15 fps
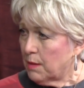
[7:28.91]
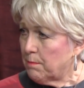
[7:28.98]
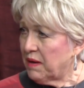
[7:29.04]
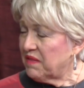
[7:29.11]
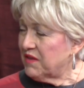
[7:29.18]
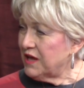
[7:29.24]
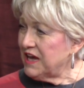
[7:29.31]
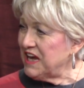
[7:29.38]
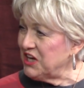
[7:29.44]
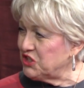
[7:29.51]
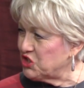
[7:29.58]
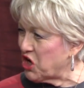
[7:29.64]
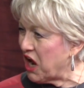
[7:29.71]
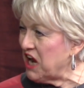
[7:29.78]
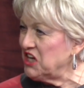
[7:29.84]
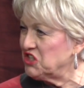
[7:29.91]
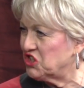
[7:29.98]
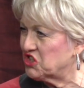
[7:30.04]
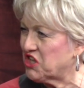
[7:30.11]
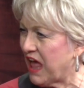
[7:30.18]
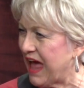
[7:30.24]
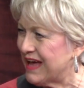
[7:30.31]
But he
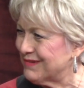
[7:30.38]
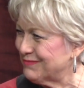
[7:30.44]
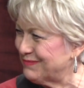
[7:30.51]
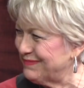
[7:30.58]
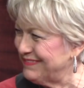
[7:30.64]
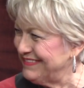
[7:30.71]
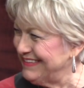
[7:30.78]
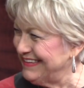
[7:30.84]
changed that. Yes,